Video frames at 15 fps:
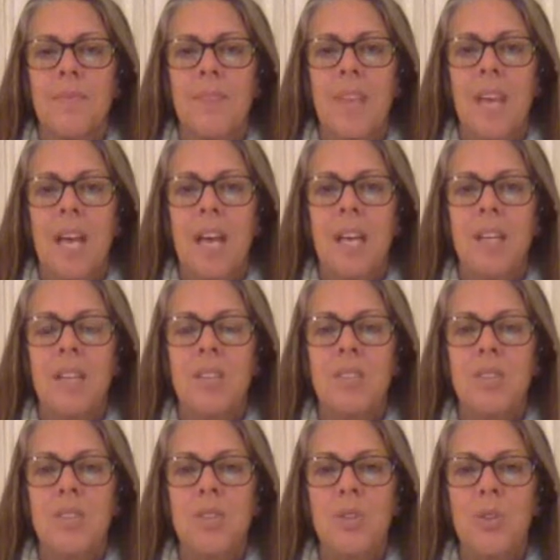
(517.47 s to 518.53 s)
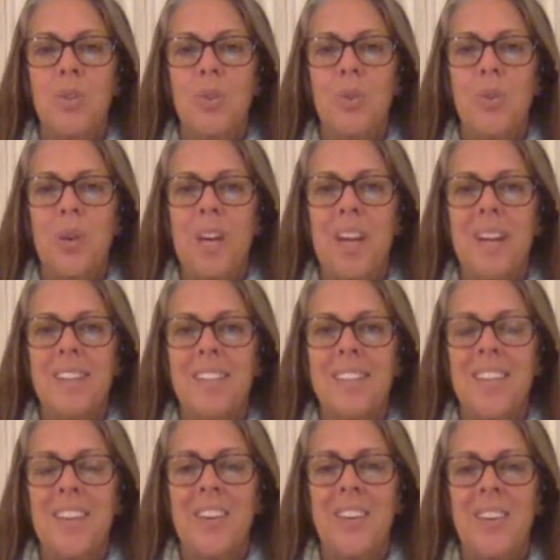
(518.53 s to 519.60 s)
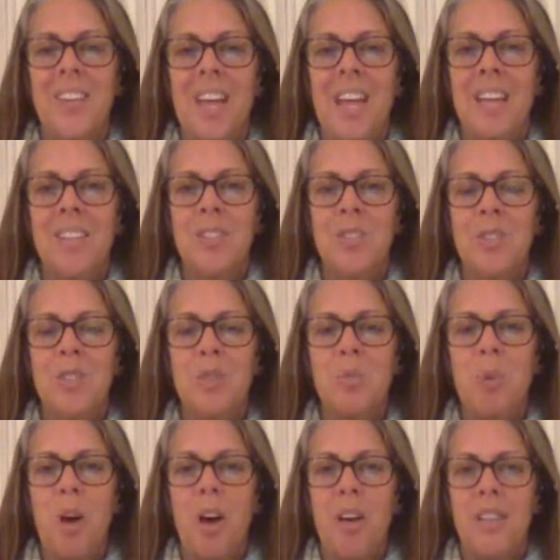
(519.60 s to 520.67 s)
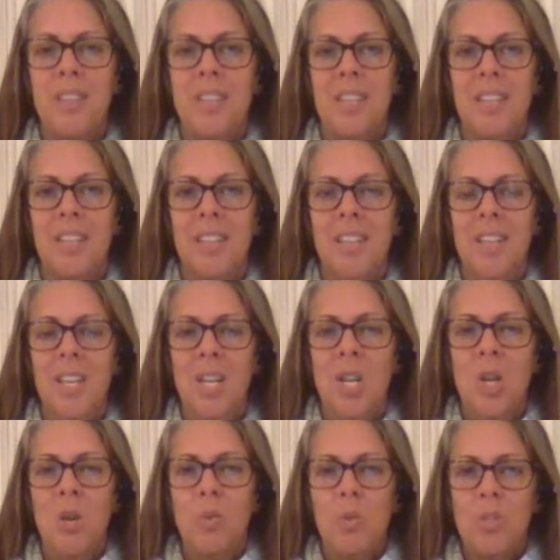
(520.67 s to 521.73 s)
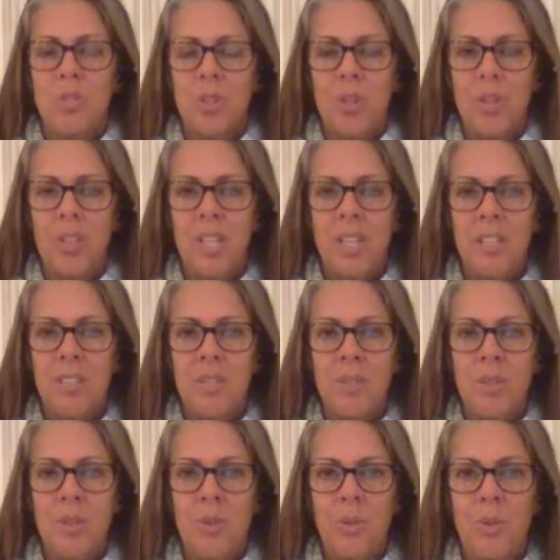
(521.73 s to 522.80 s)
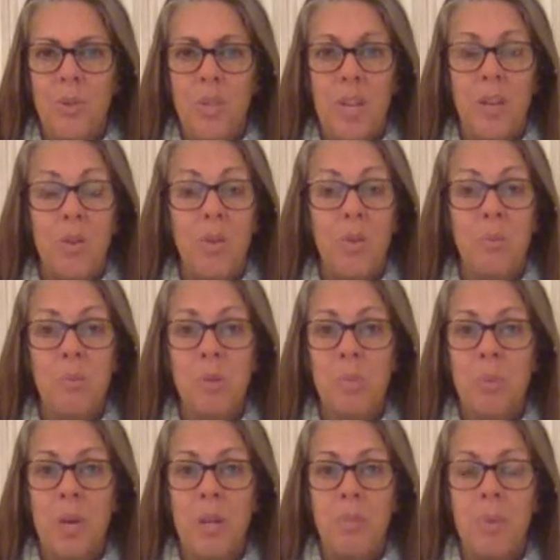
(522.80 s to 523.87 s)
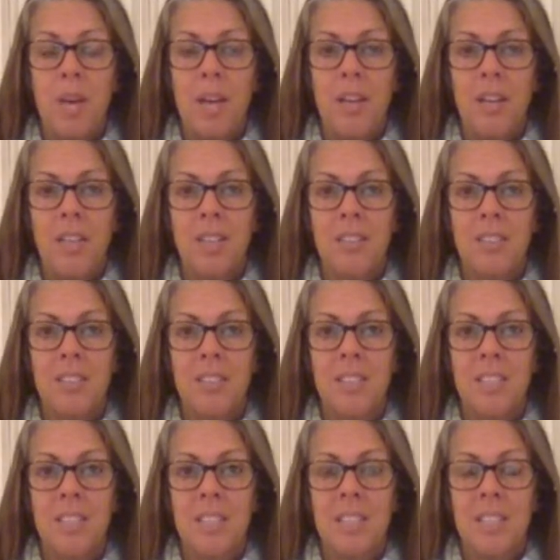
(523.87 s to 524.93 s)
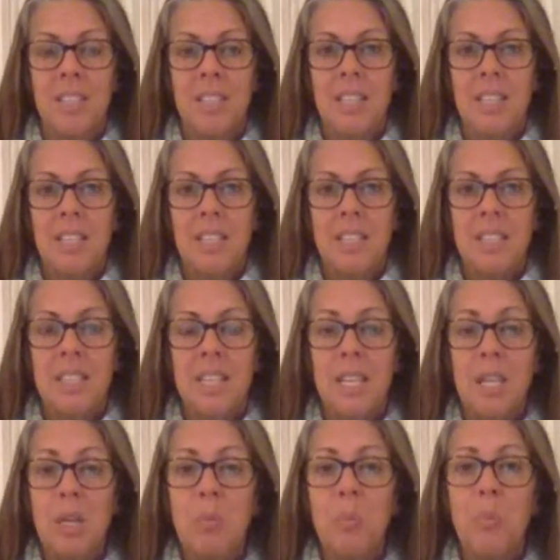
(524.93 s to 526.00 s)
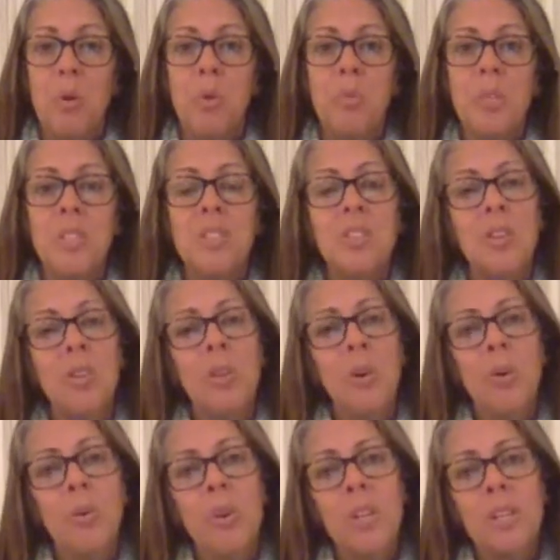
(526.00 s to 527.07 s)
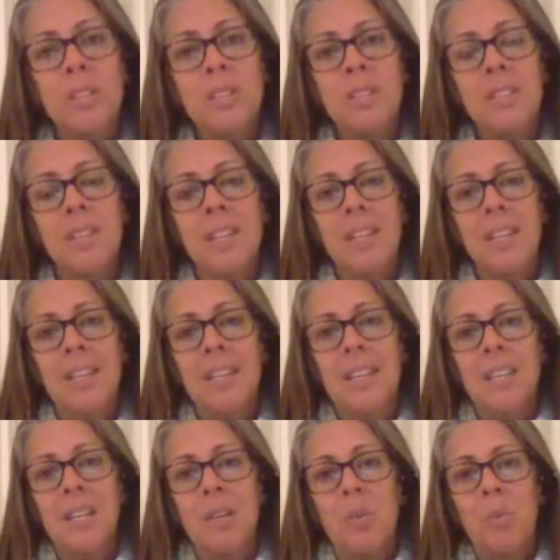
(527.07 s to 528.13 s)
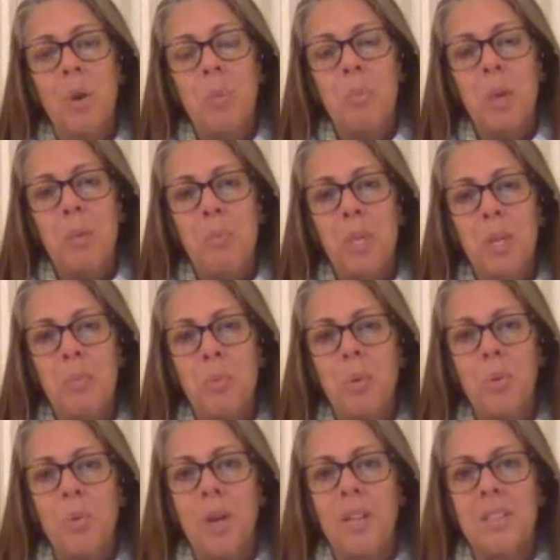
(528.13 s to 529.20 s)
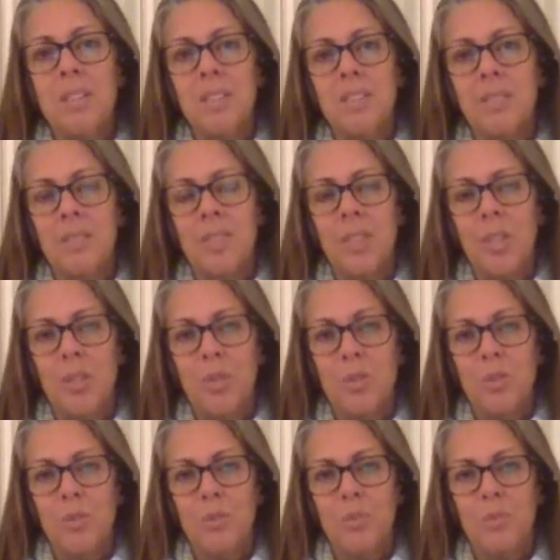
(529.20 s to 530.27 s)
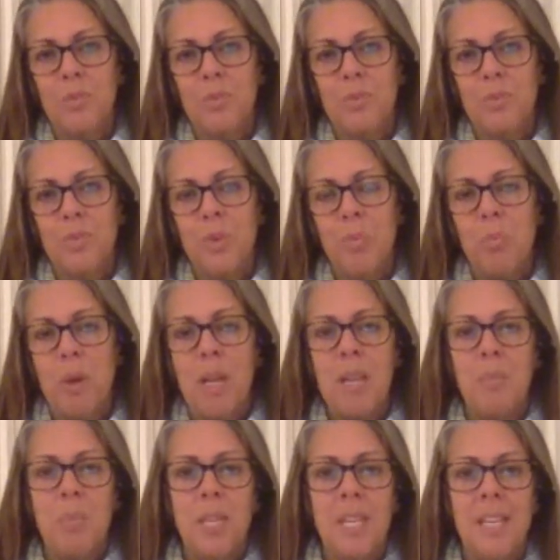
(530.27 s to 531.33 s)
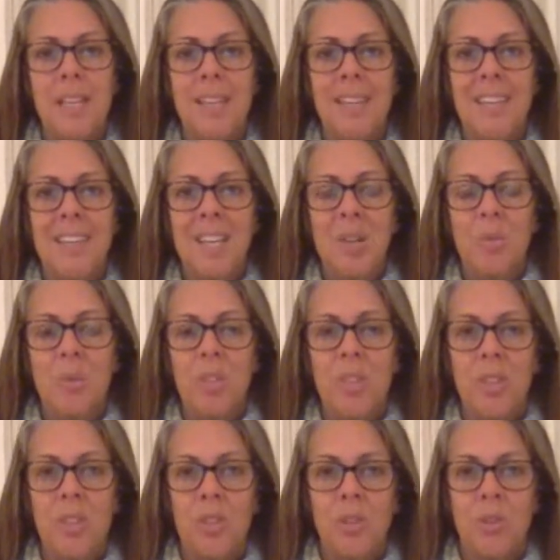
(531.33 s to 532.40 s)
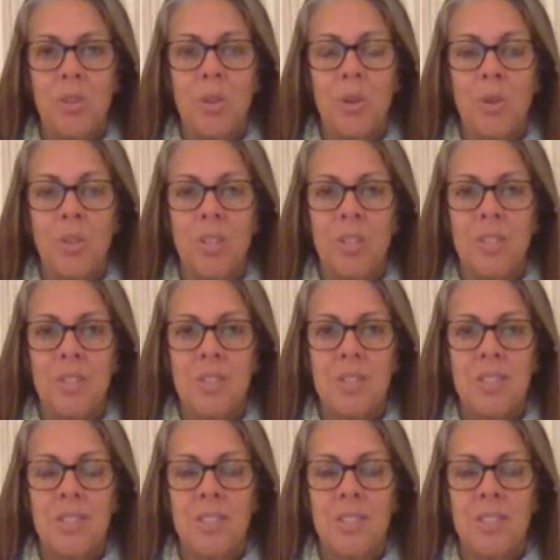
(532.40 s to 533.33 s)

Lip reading: As you exhale next, just pausing, returning to that normal breath pattern, taking a moment to notice what might be present for you, what might be within your notice.